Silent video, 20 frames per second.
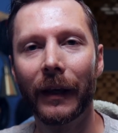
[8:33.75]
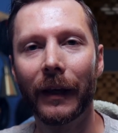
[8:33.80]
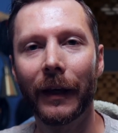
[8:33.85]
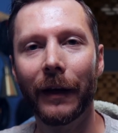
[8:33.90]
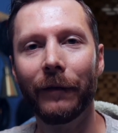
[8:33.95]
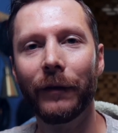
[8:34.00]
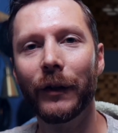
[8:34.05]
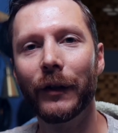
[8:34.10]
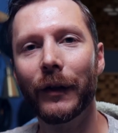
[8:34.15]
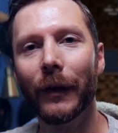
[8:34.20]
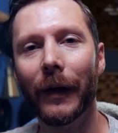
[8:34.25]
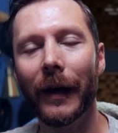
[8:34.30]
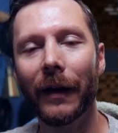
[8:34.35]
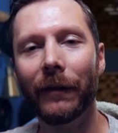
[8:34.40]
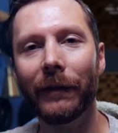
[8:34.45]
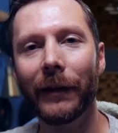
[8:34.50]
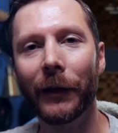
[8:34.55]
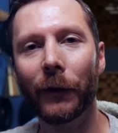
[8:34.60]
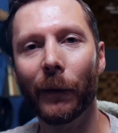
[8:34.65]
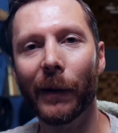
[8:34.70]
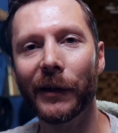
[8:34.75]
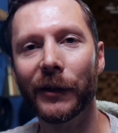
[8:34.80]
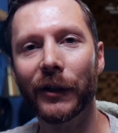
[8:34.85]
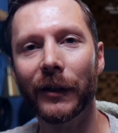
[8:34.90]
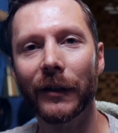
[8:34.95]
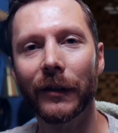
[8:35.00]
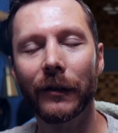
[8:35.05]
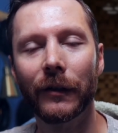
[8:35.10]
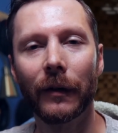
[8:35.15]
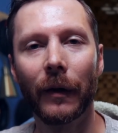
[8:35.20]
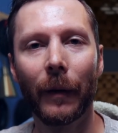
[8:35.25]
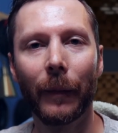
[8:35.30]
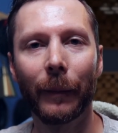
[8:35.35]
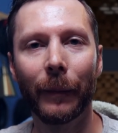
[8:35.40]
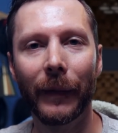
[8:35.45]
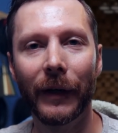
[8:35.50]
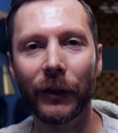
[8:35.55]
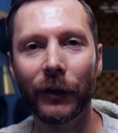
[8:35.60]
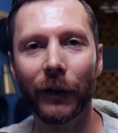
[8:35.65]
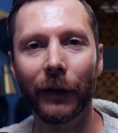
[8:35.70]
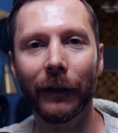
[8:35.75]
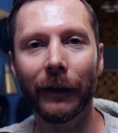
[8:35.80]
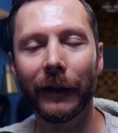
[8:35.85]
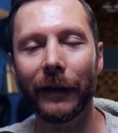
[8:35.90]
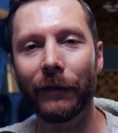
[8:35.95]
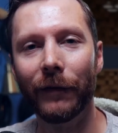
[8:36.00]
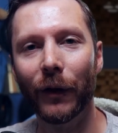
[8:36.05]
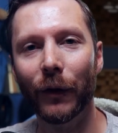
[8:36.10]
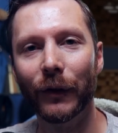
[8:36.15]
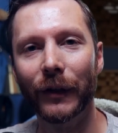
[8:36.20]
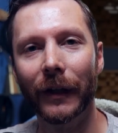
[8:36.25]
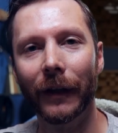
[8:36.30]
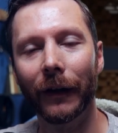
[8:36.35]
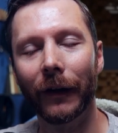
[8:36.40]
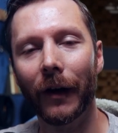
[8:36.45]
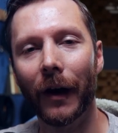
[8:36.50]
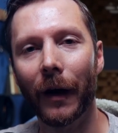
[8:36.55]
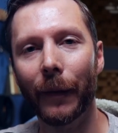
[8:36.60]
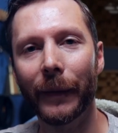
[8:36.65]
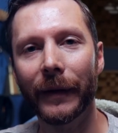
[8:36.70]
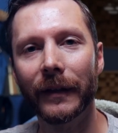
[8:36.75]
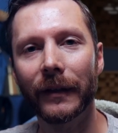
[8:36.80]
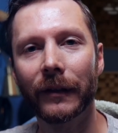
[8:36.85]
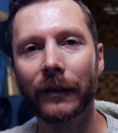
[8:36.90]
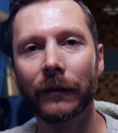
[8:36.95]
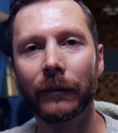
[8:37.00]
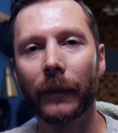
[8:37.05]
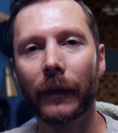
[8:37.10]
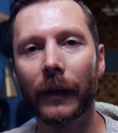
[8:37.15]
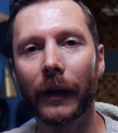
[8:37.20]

If you still have any questions, make sure to leave those in the comments.